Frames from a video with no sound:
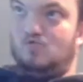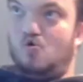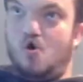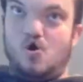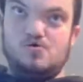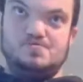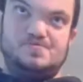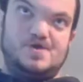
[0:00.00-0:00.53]

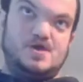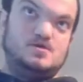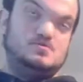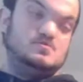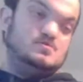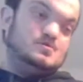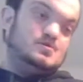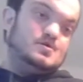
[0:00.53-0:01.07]
long
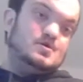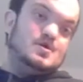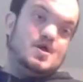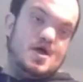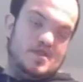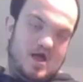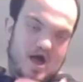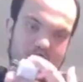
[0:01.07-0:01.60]
thing,
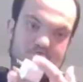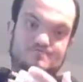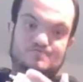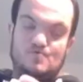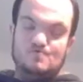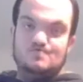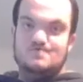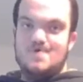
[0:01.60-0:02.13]
and
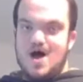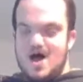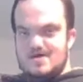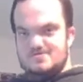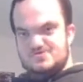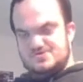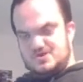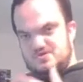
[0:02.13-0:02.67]
iPhone
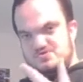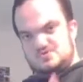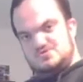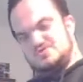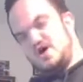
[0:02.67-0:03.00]
5, 6, and